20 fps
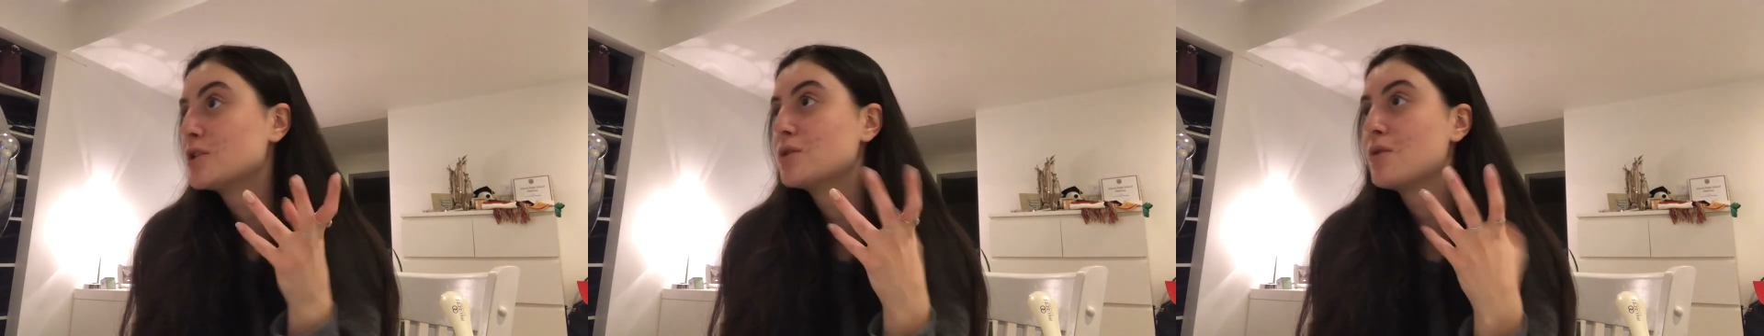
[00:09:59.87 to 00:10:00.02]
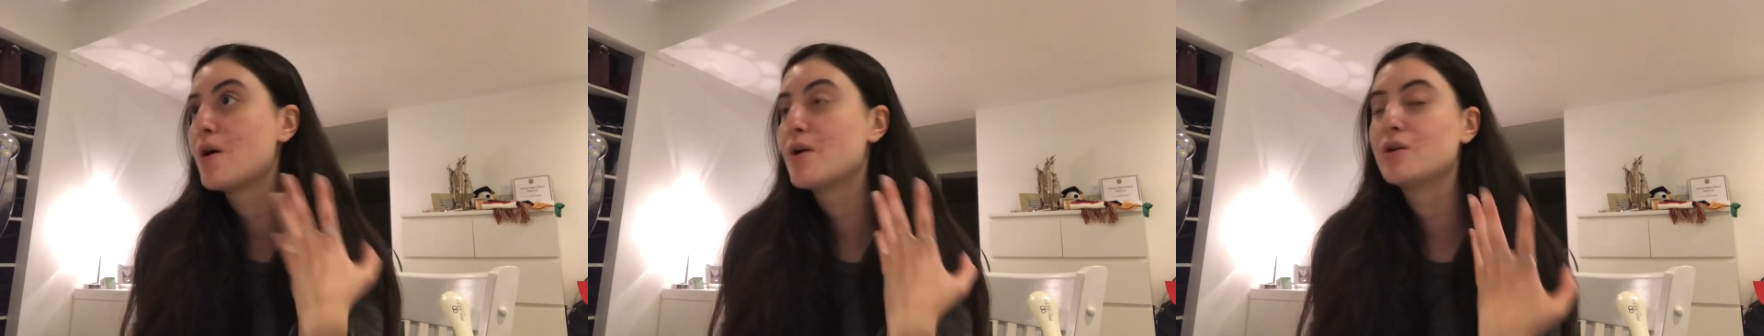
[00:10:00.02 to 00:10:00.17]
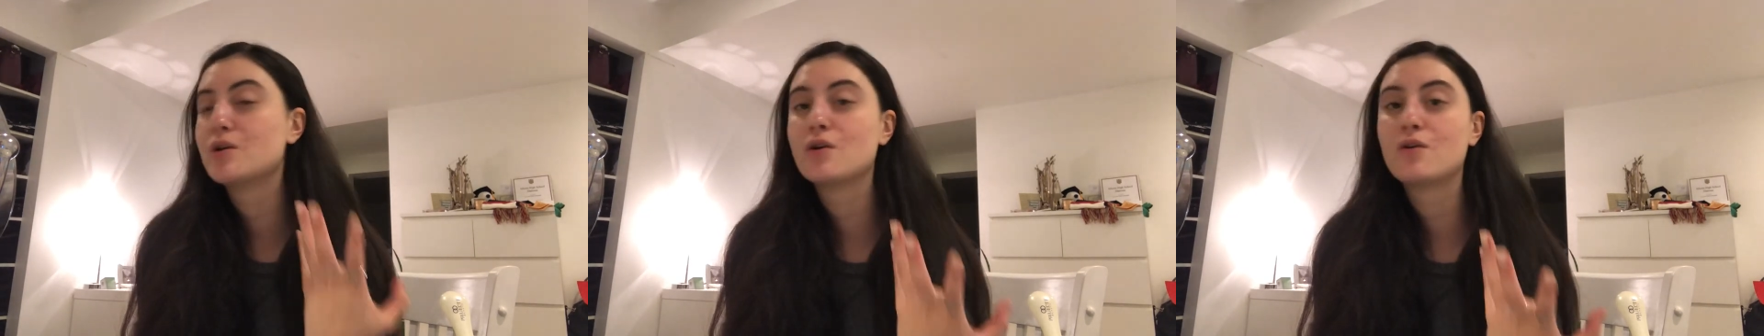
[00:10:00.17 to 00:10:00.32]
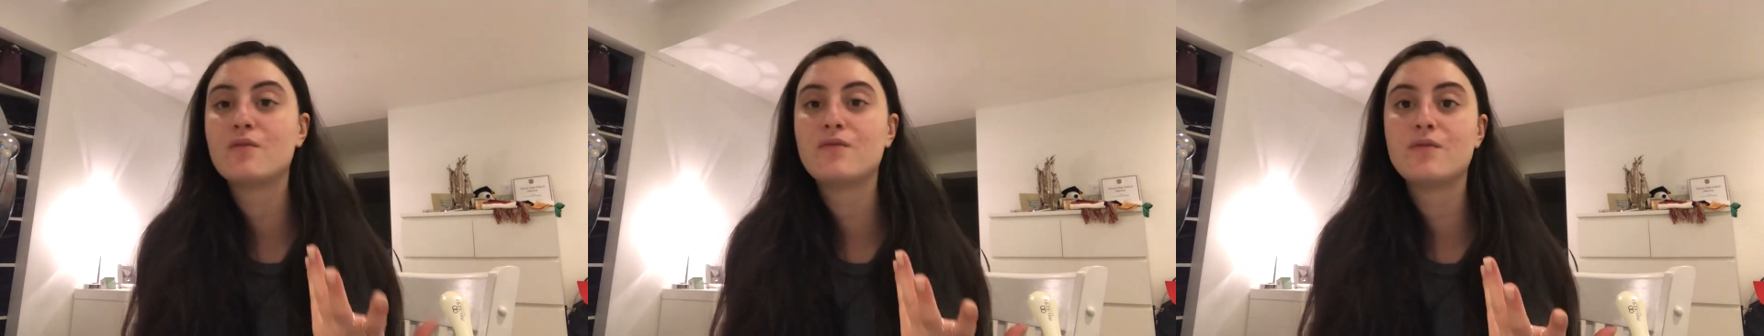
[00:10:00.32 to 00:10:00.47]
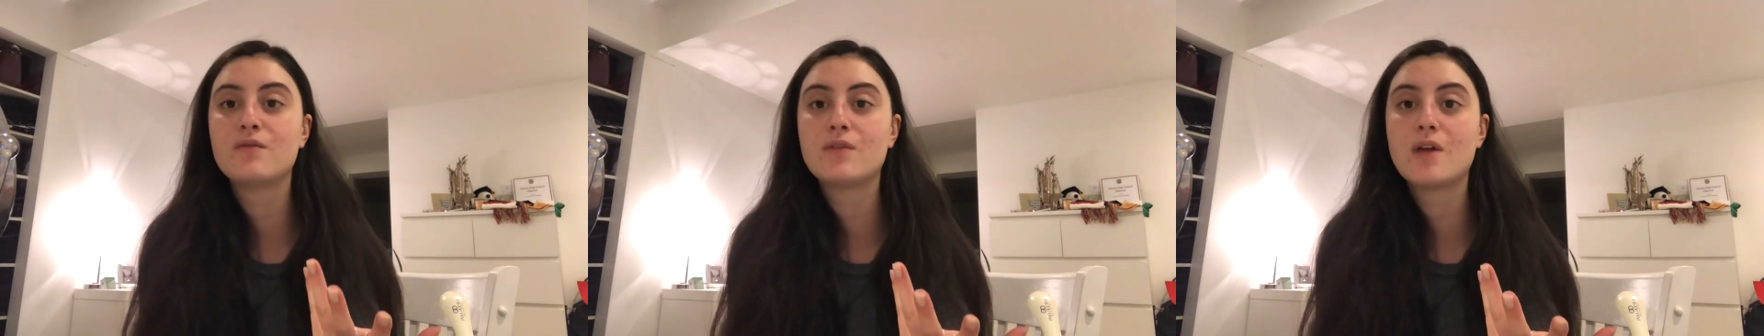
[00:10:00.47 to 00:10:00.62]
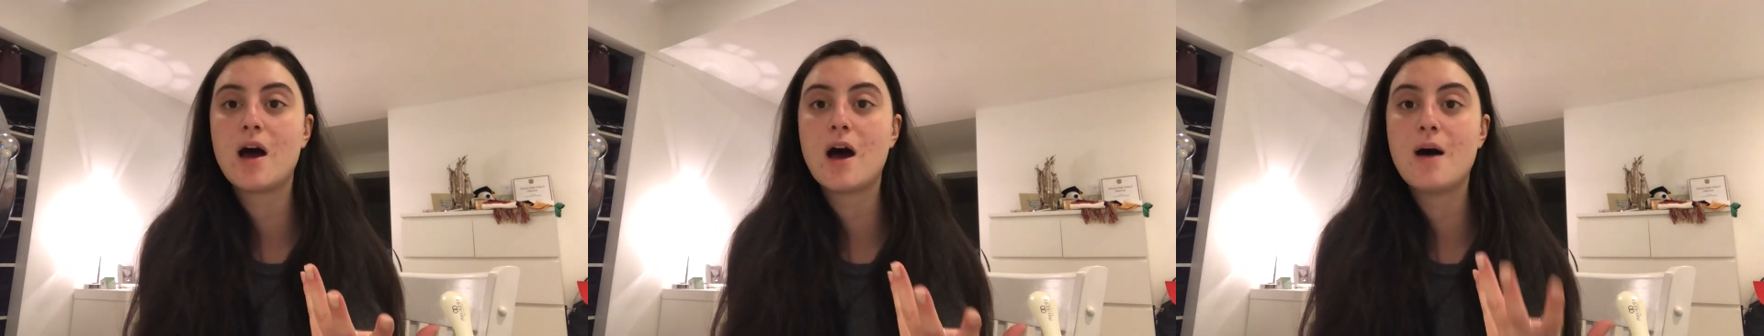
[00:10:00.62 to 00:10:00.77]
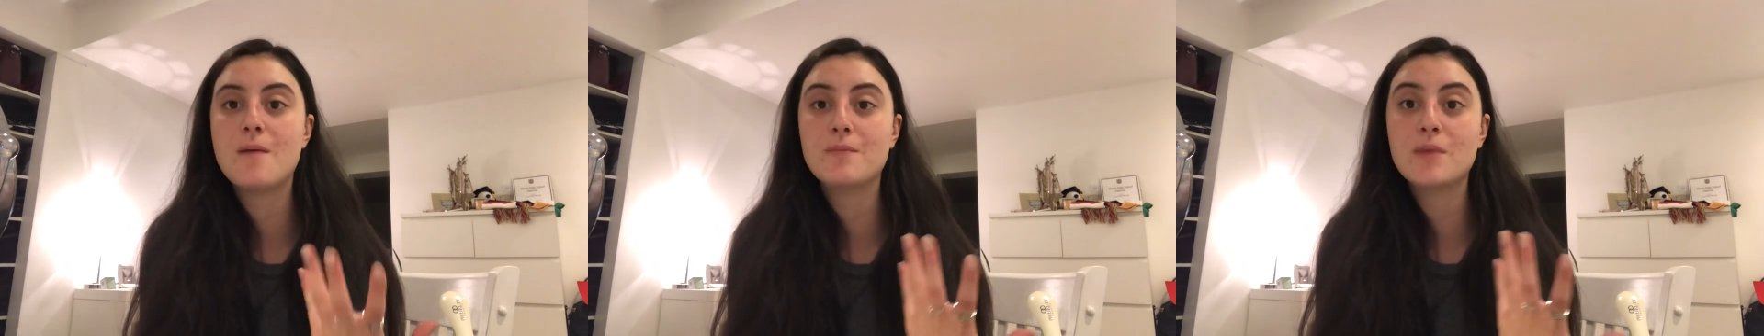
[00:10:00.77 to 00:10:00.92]
So I don't know if,
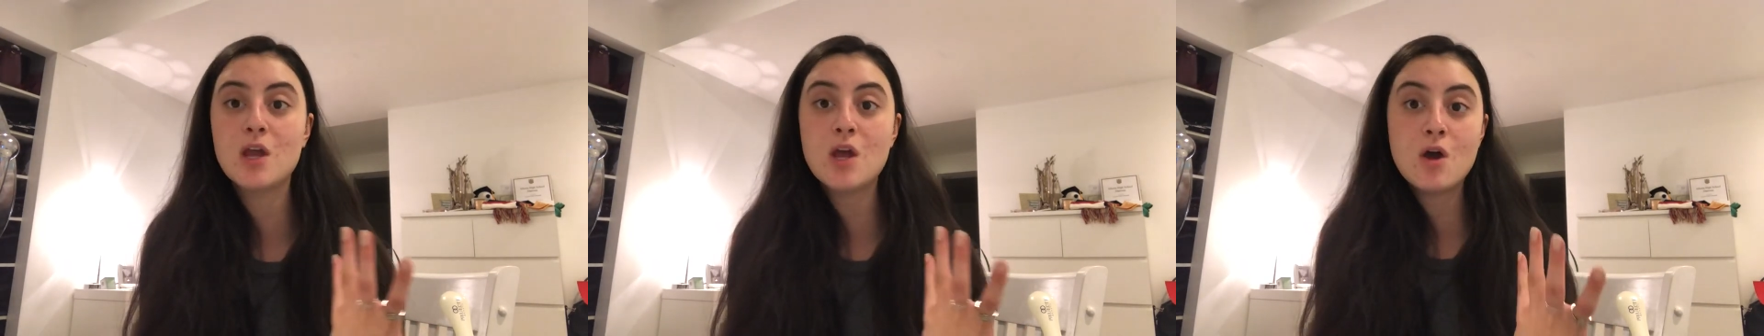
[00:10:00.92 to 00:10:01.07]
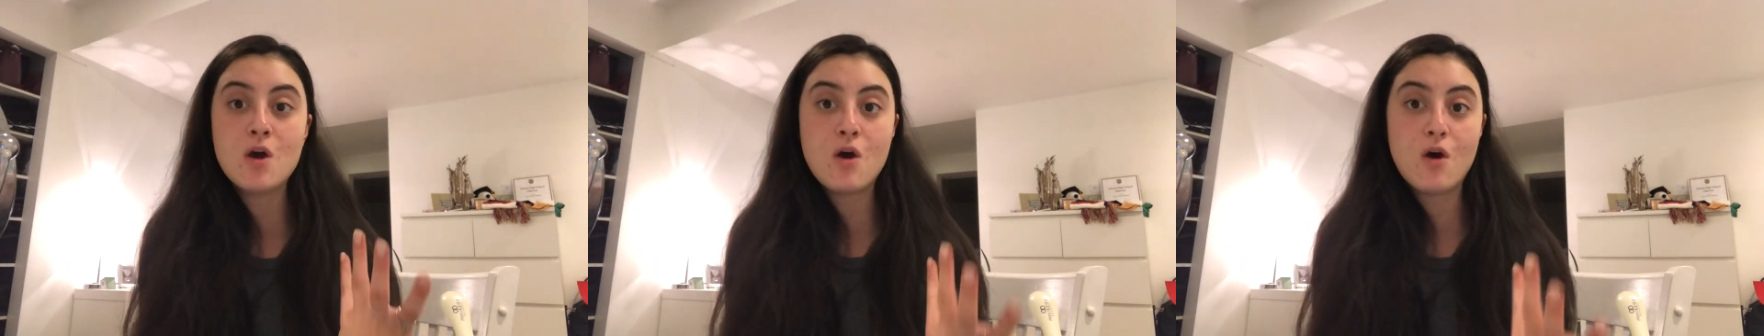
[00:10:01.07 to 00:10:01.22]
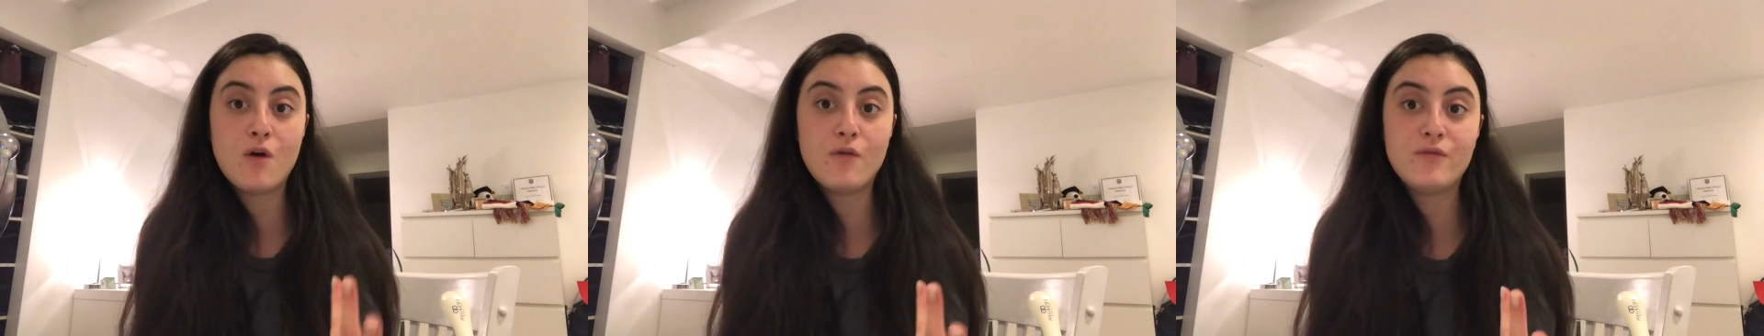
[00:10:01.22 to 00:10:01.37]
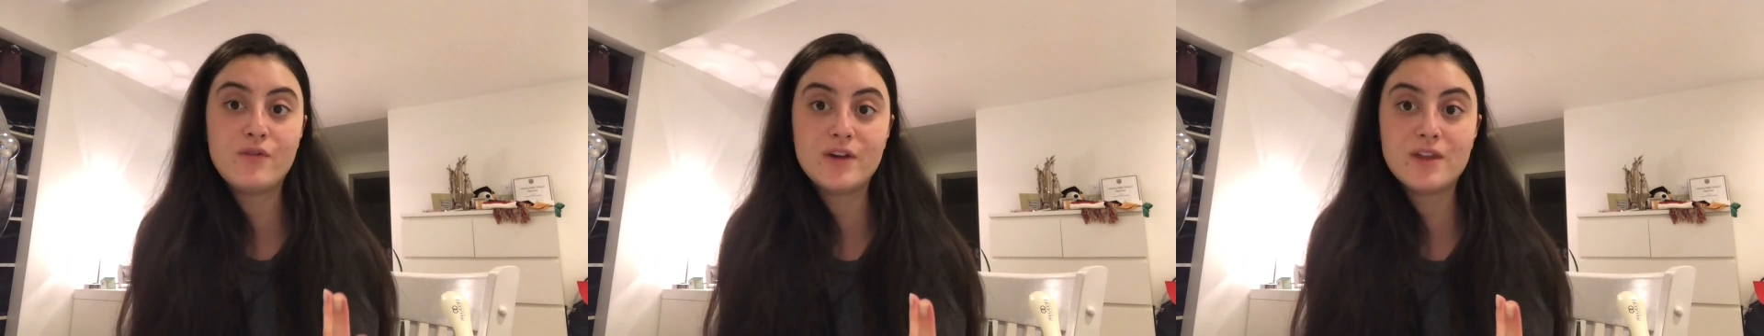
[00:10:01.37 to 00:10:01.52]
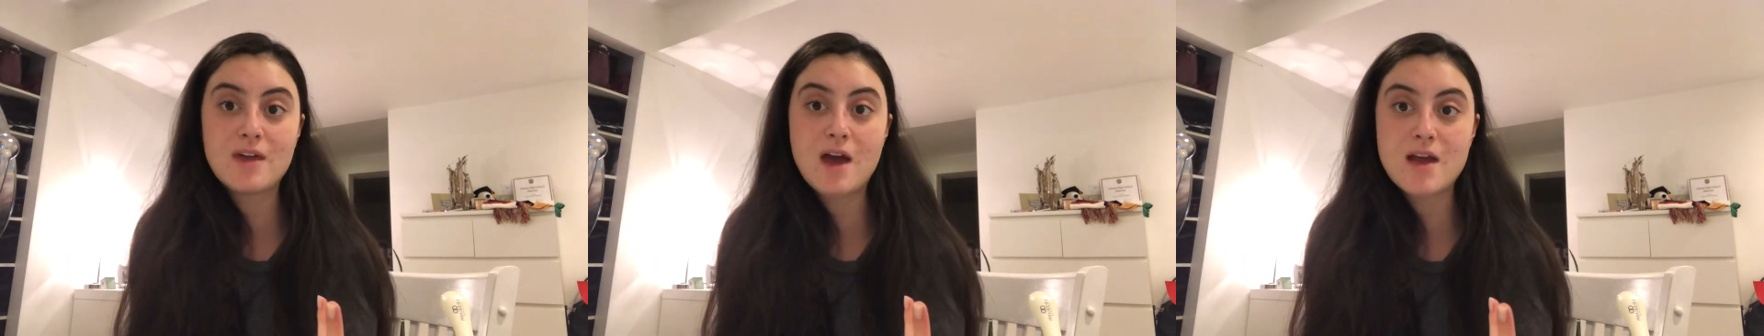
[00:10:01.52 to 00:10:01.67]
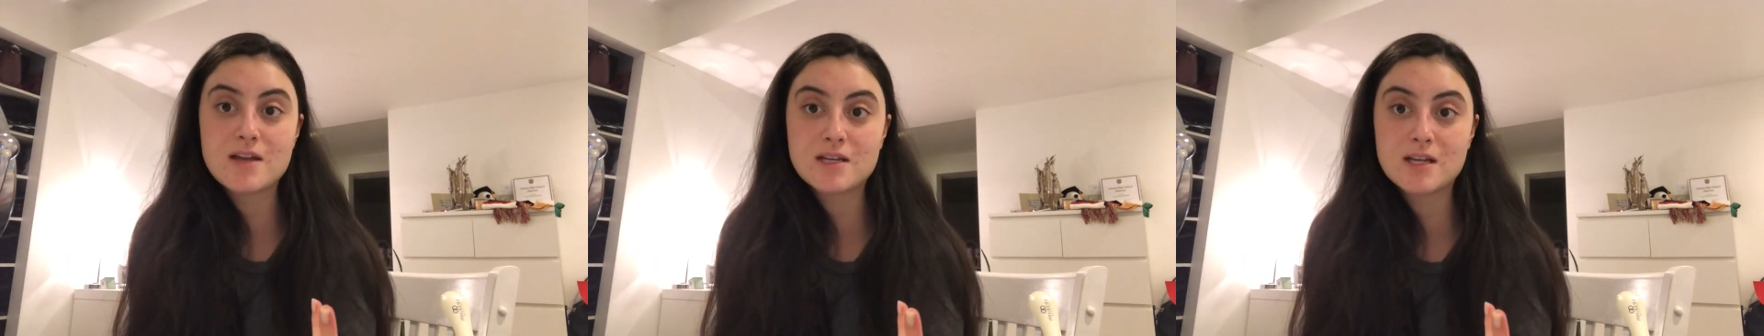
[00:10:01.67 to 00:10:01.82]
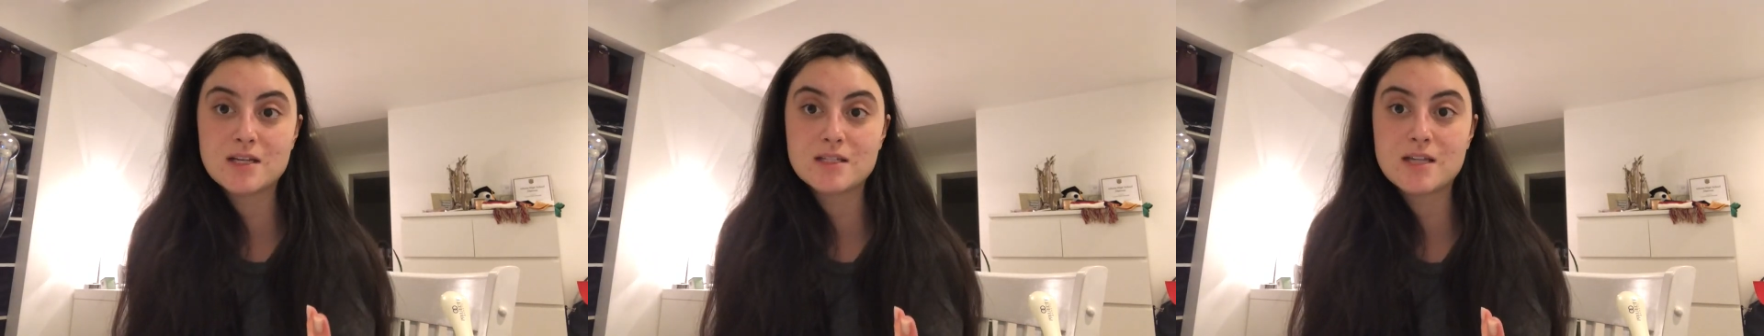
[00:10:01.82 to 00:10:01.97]
um, hopefully
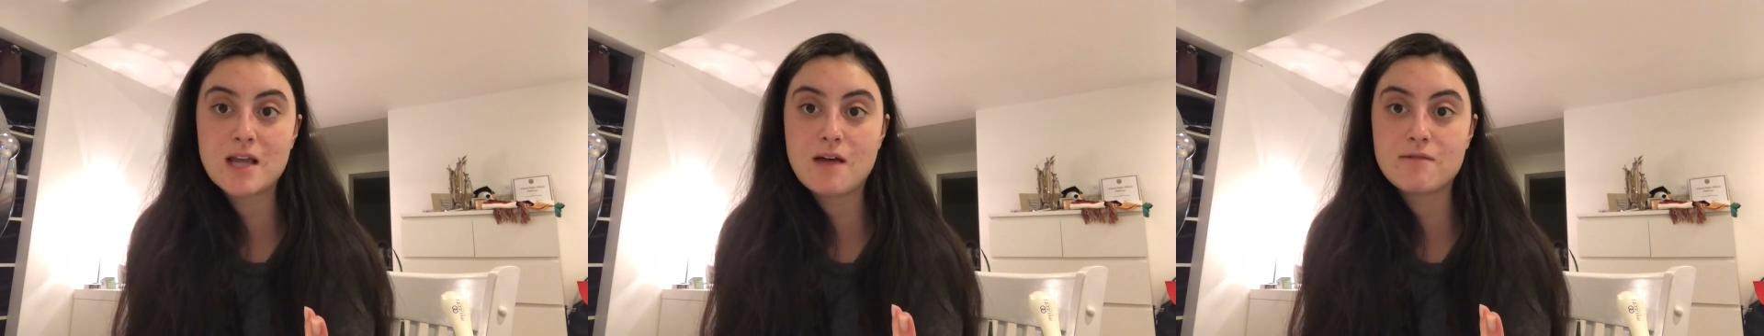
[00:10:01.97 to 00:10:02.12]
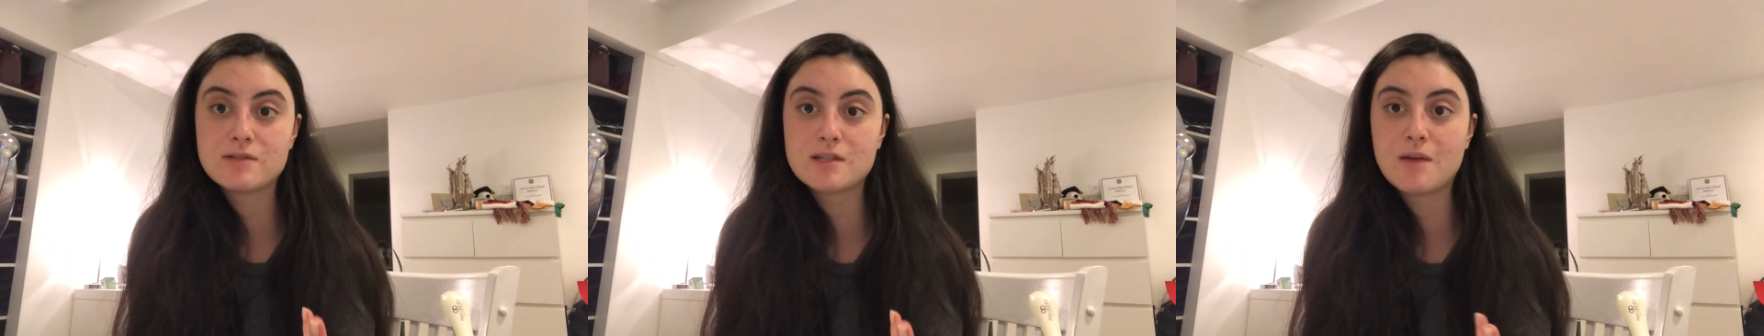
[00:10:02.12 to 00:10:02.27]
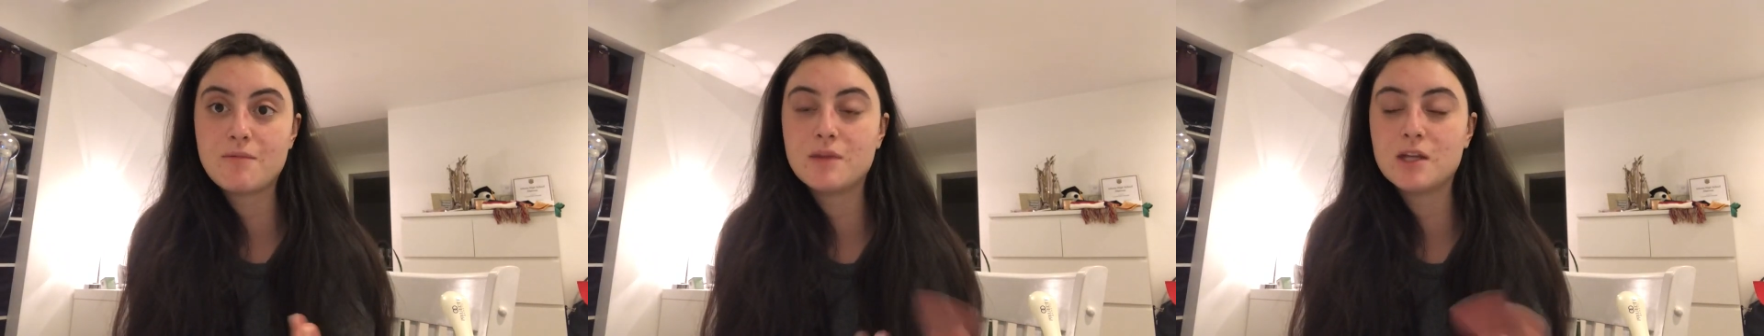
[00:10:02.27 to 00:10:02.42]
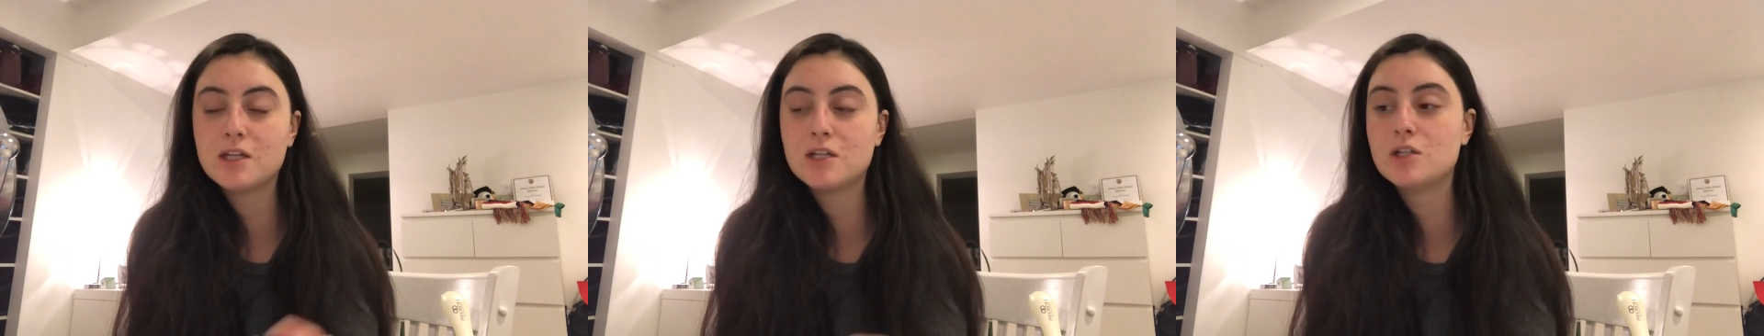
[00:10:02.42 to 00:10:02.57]
that does have something to